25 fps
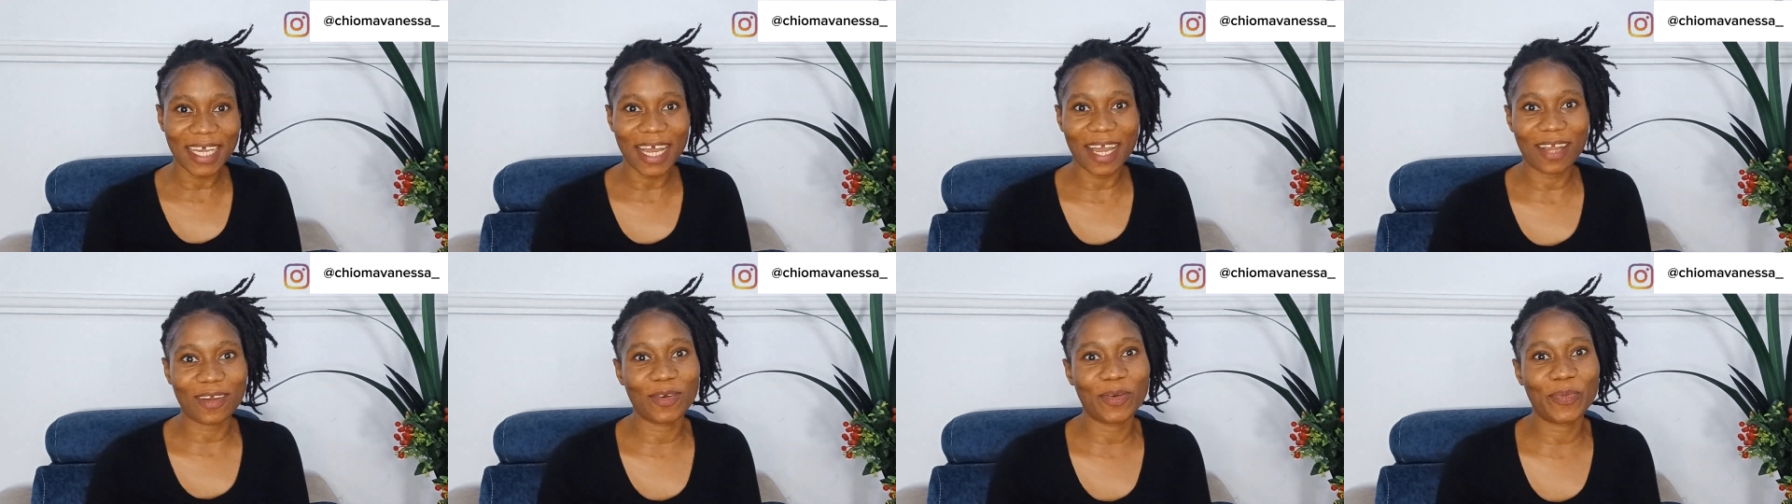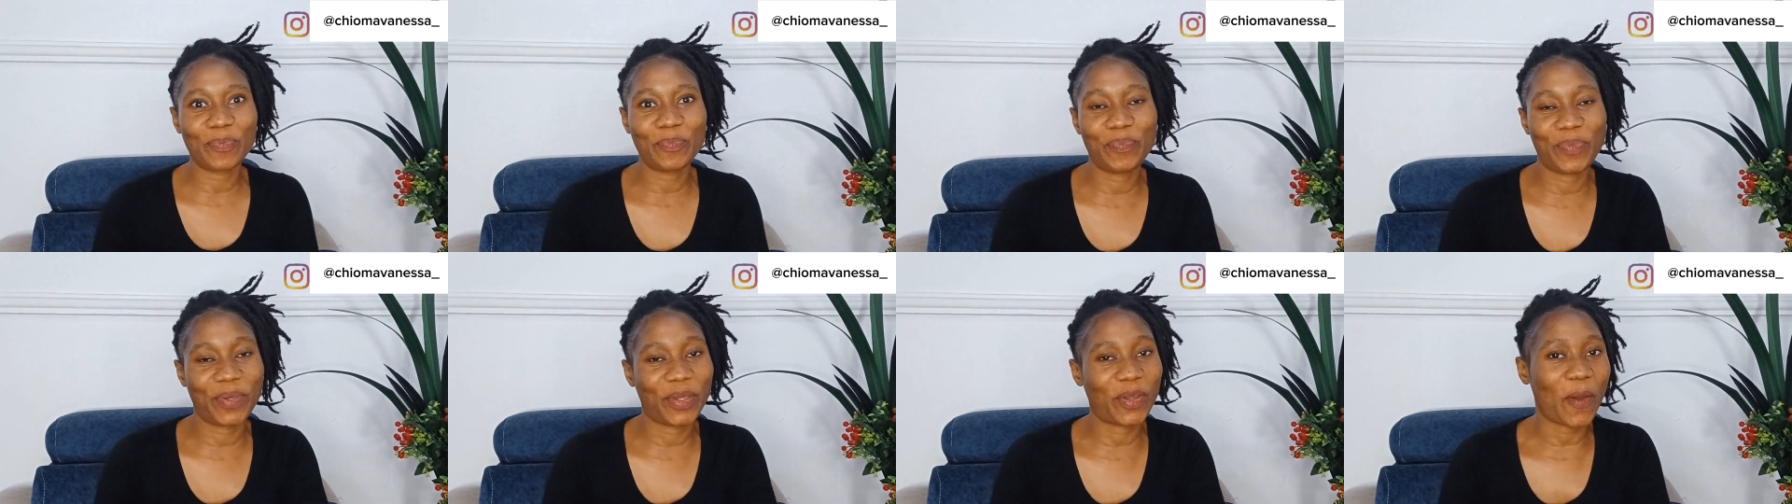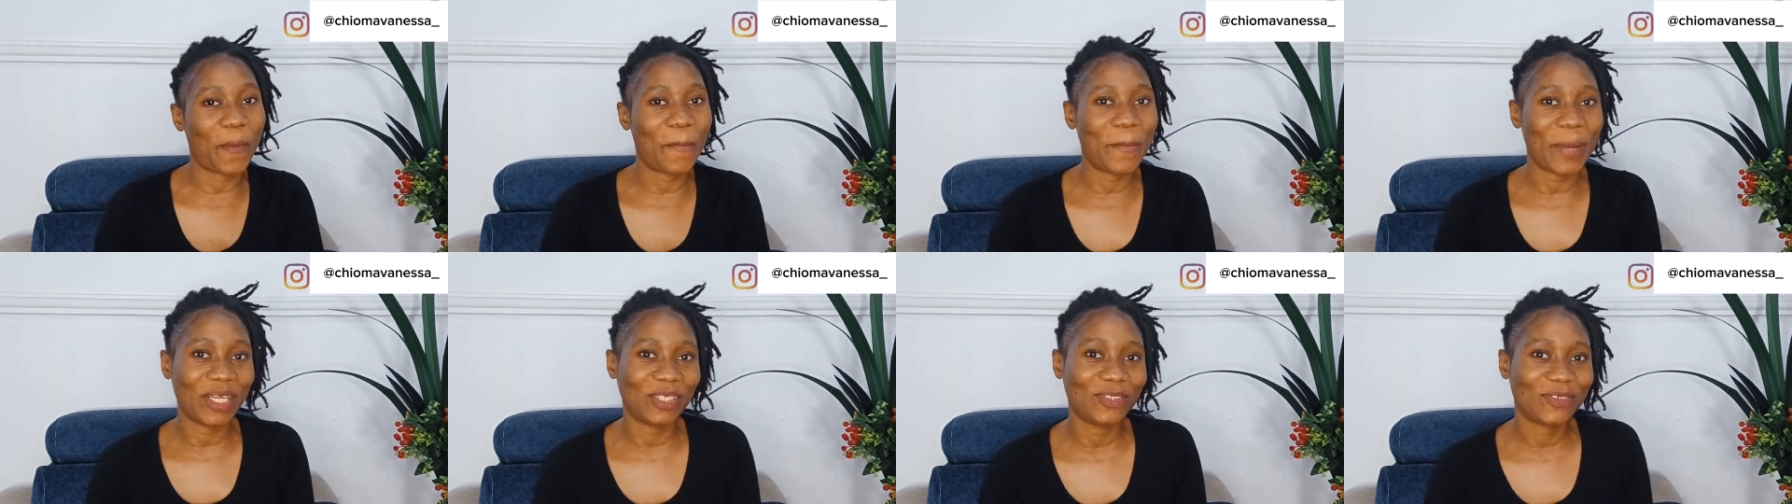I could pick
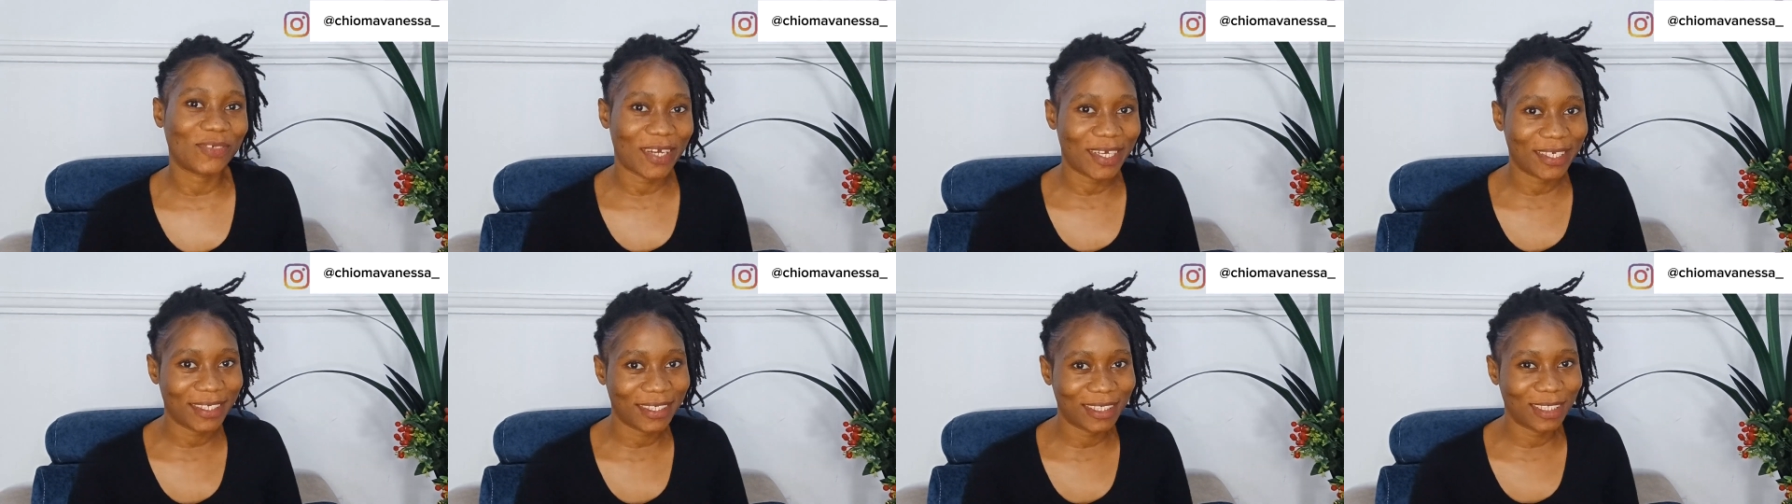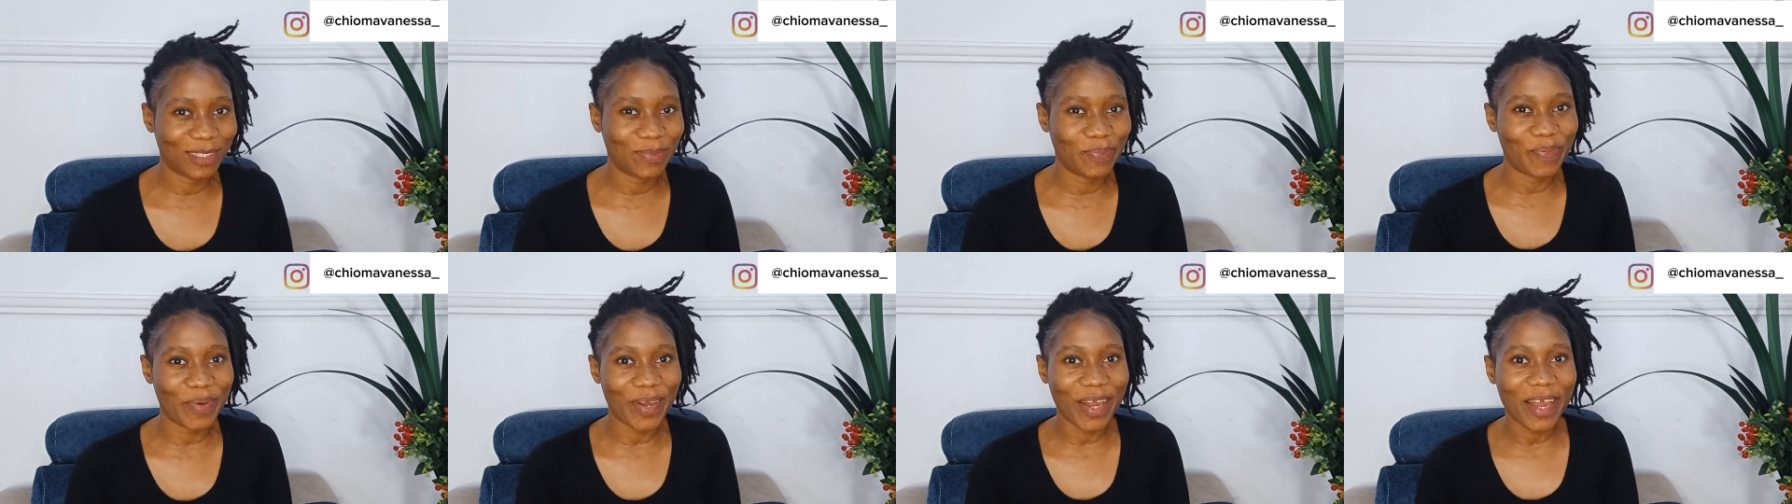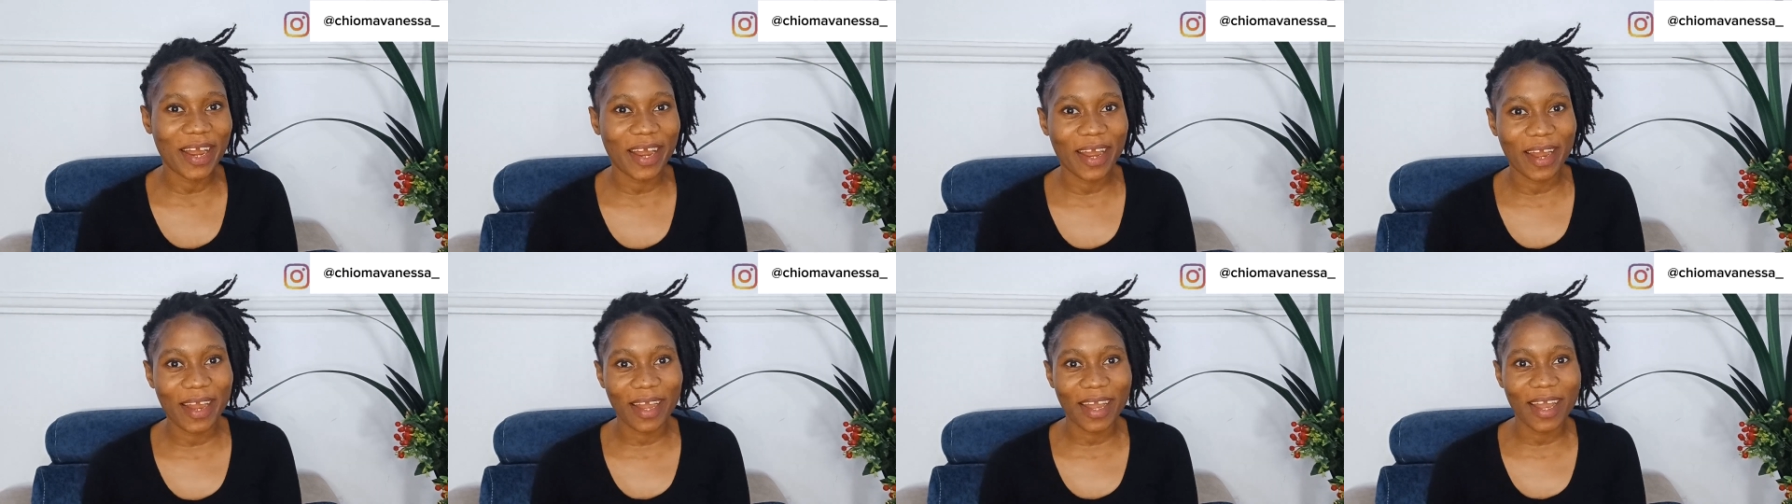up my dresses
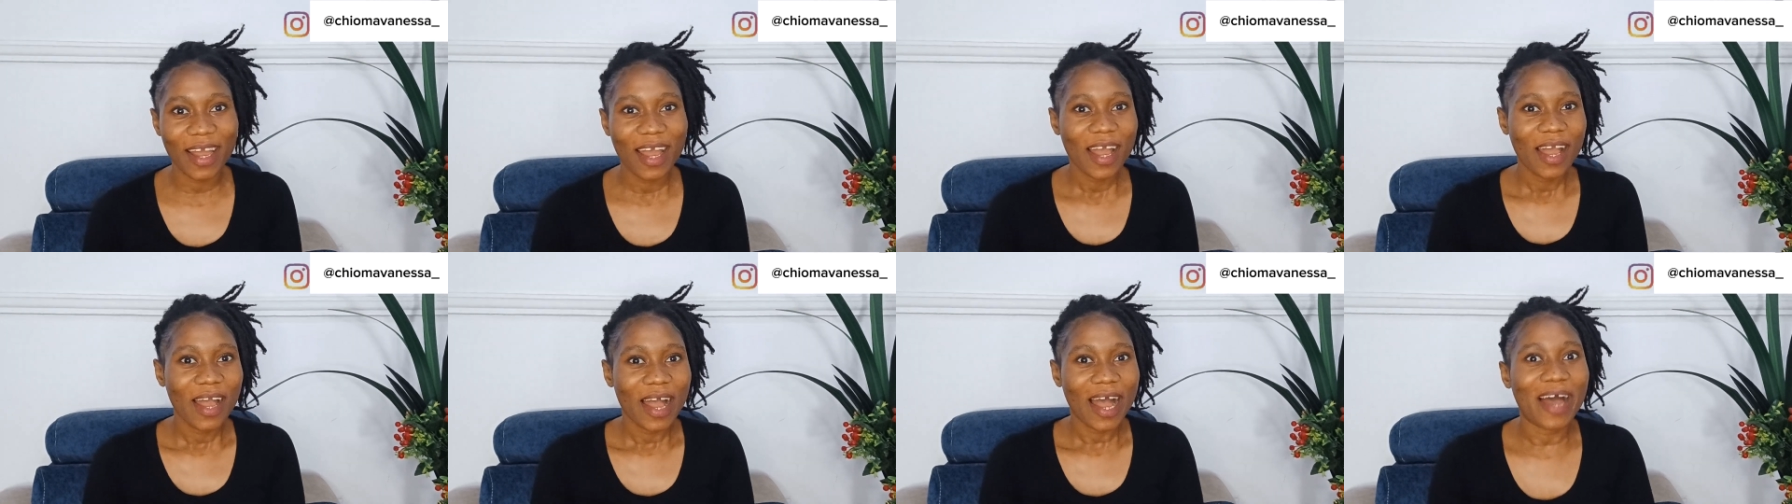back.